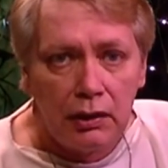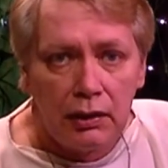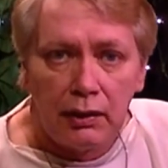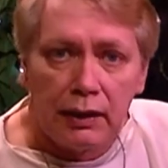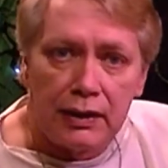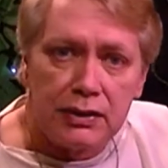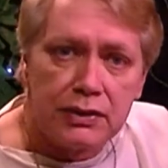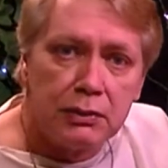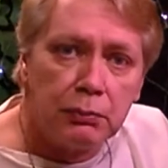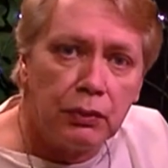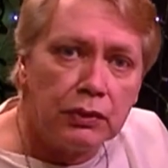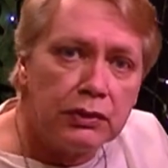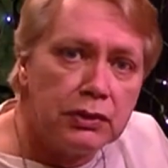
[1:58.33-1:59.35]
that
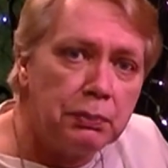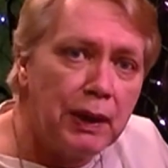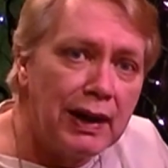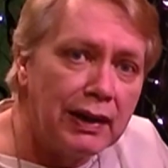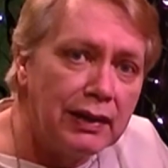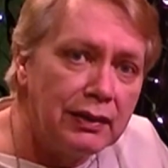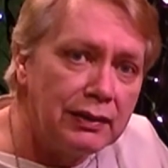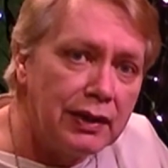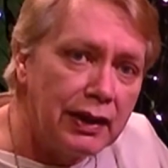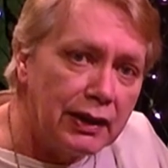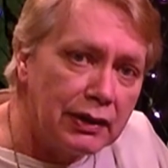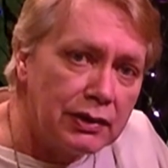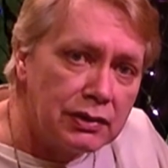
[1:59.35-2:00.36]
symbol is back in the
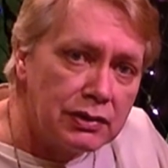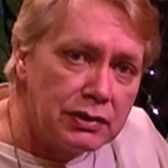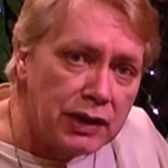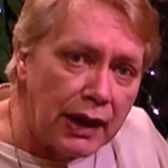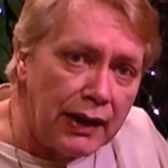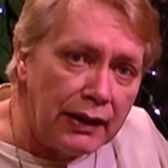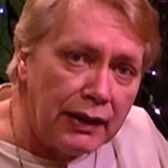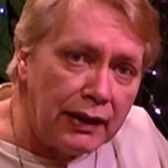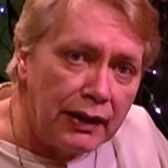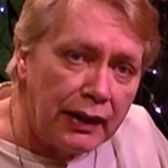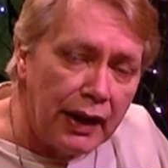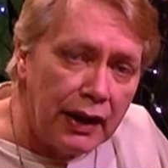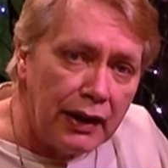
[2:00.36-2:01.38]
deck, and it
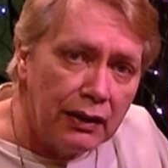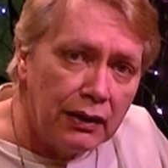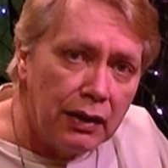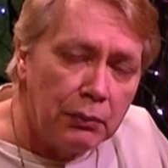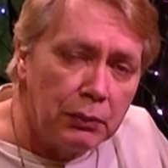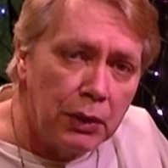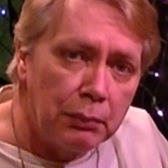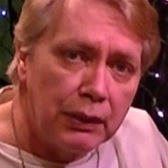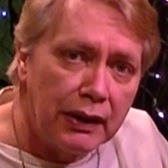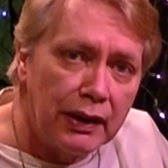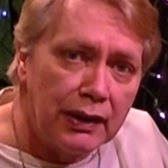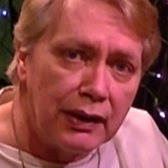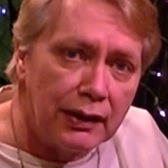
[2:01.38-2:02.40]
can come up
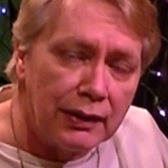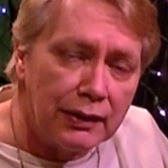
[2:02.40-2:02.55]
again,